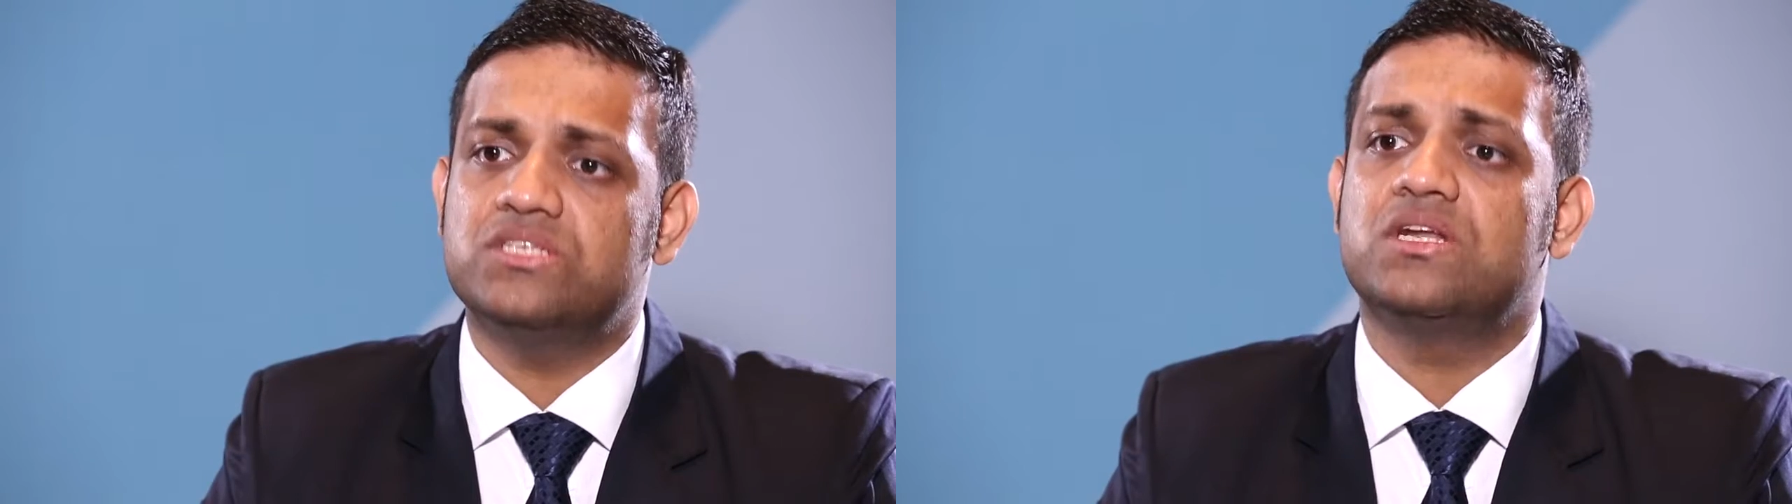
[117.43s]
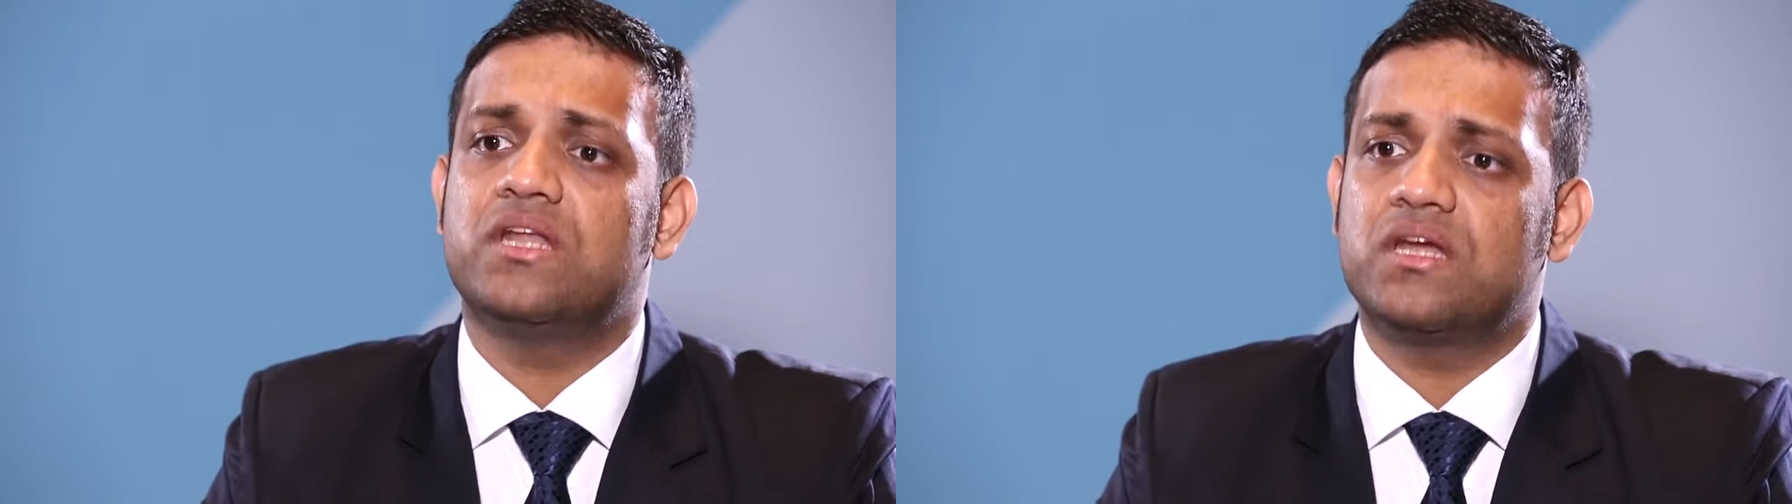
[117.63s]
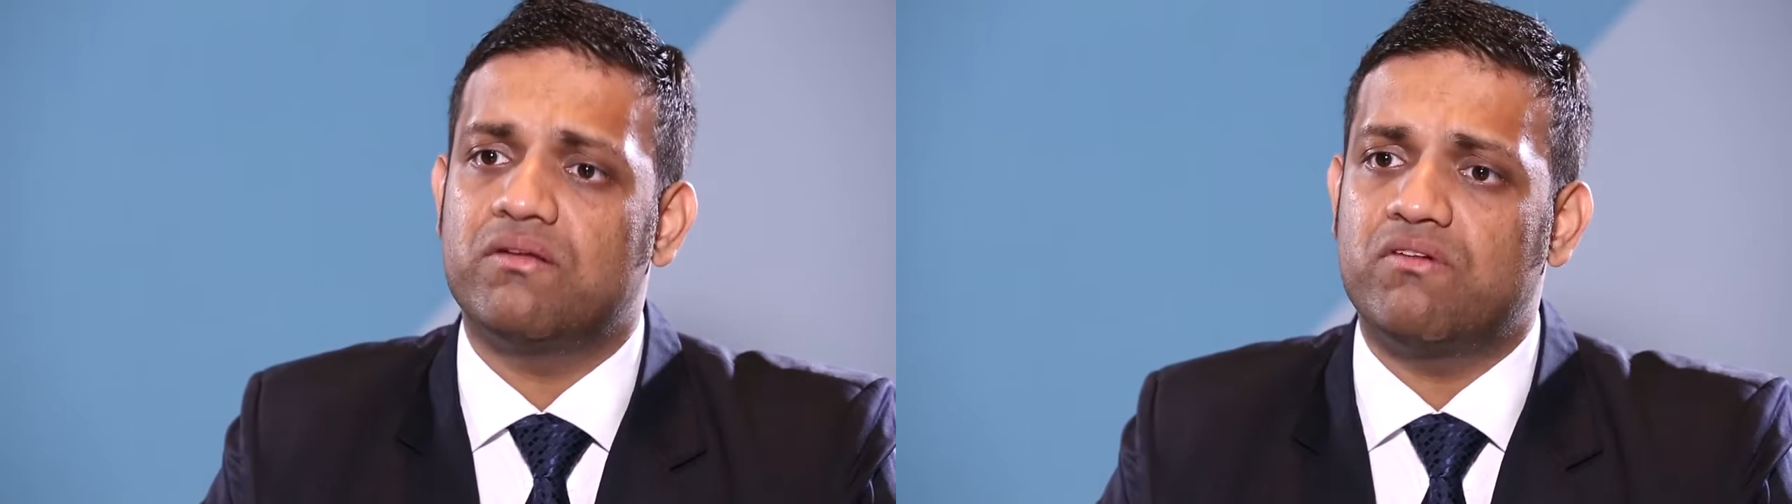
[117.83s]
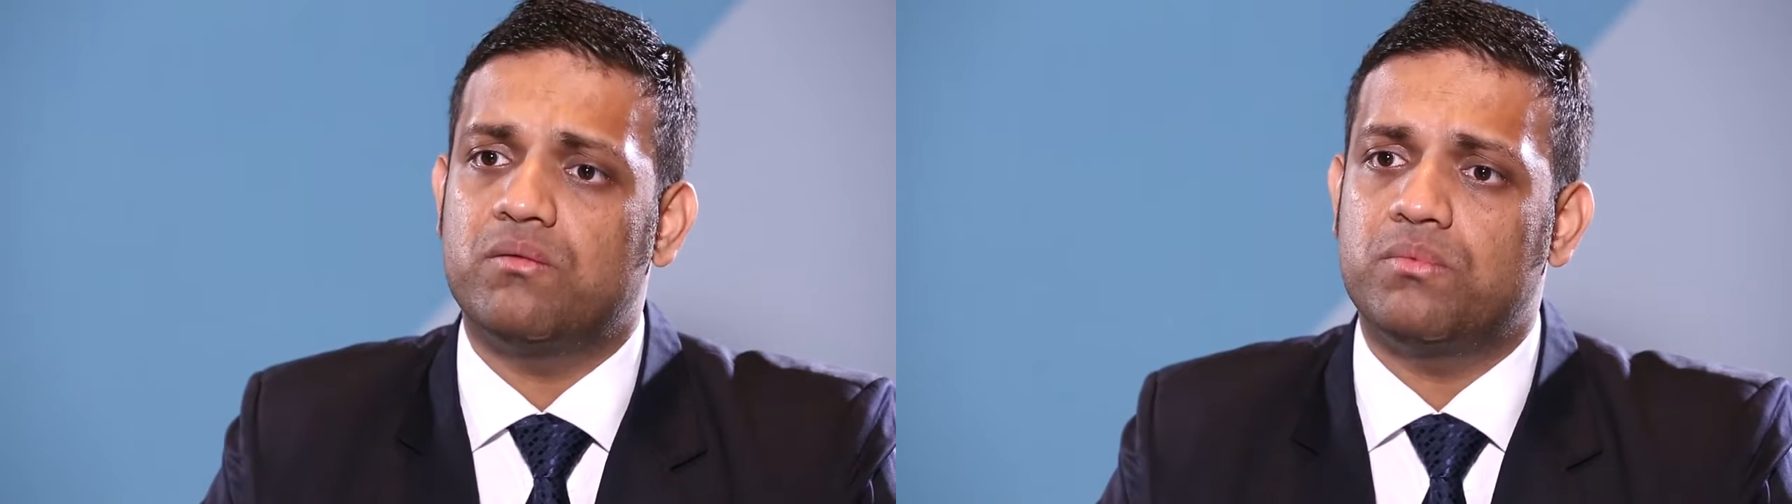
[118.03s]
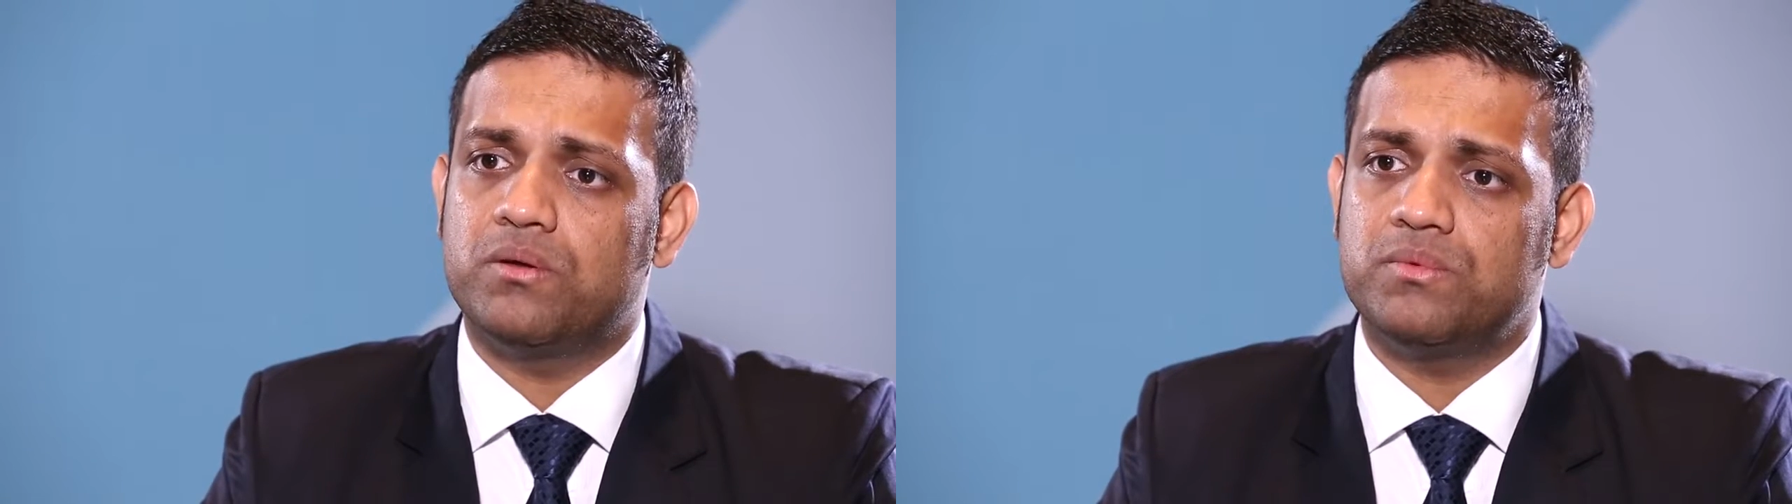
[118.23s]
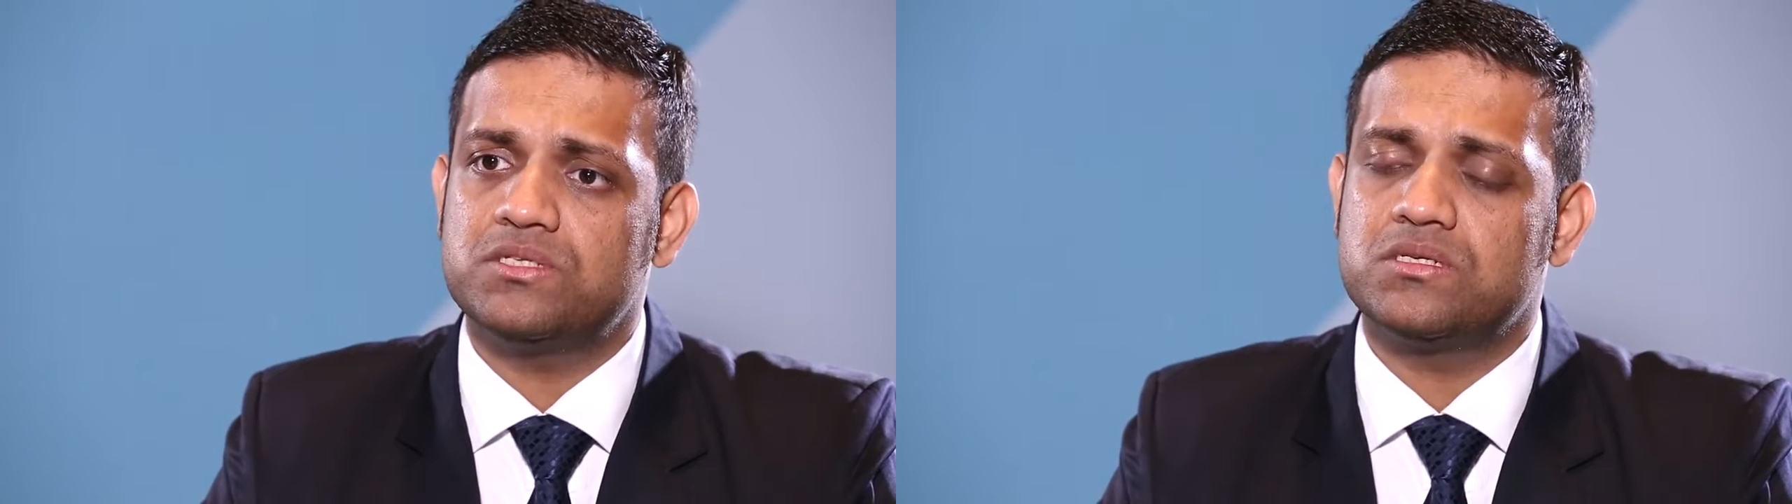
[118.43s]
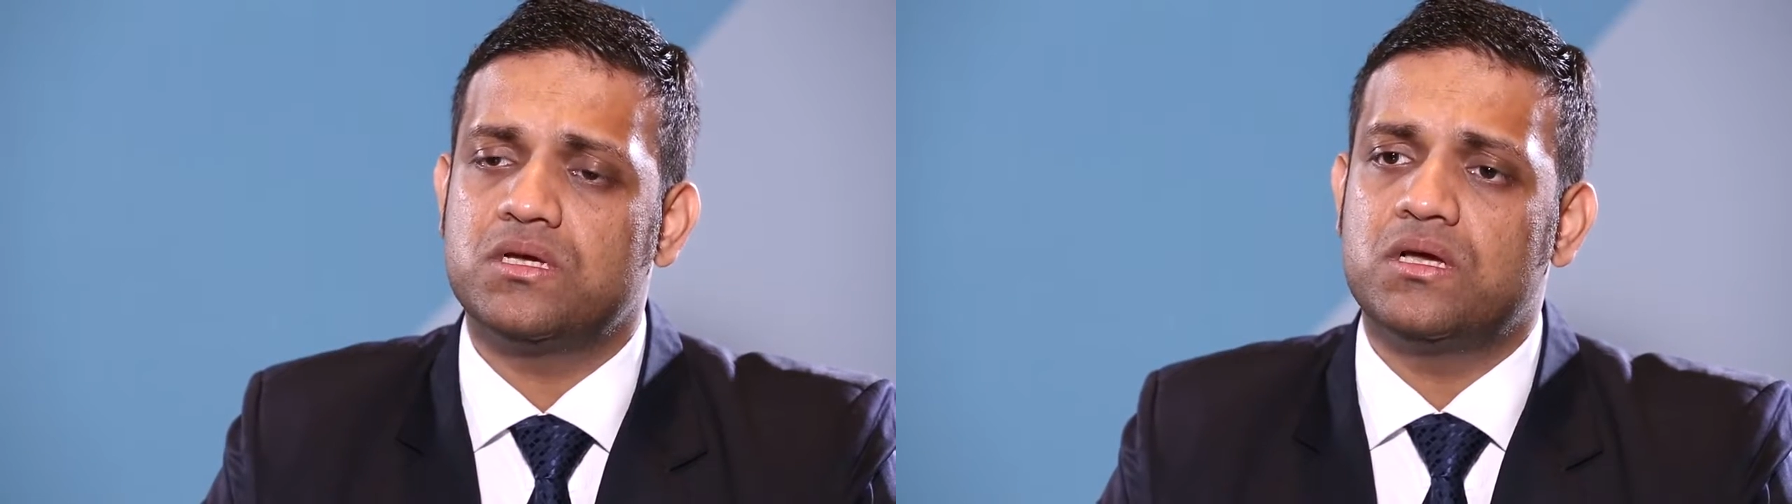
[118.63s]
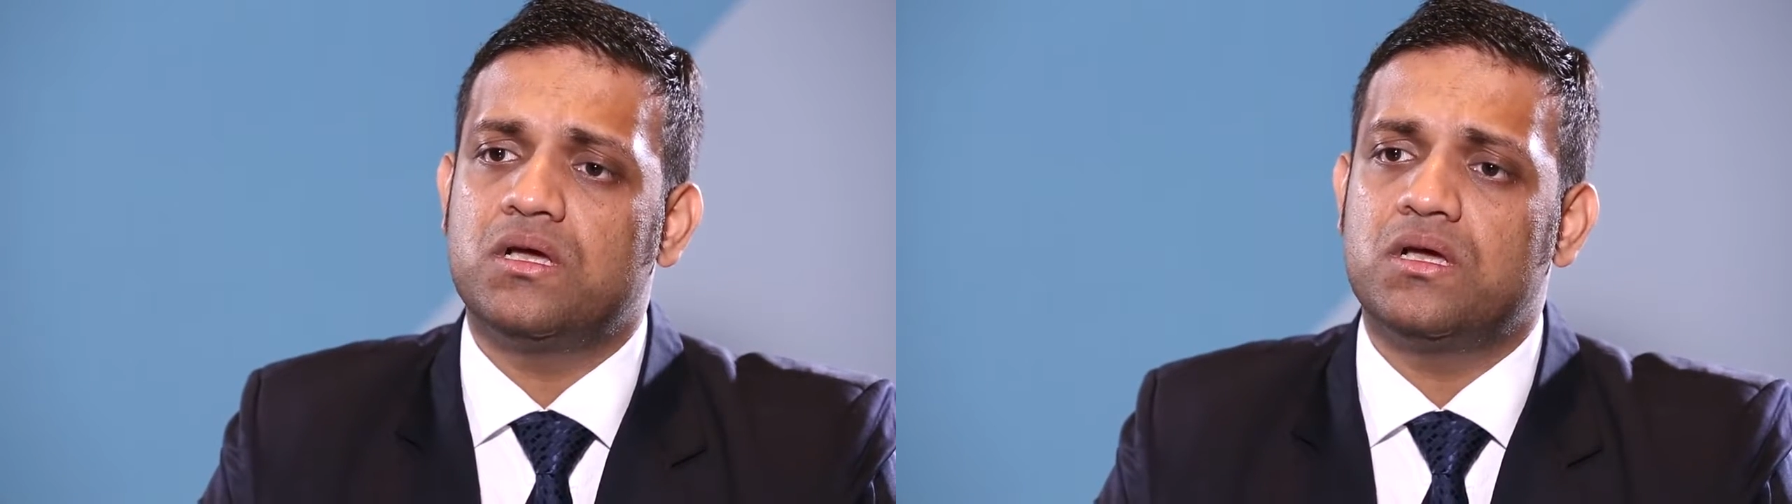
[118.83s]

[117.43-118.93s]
engineering deliverables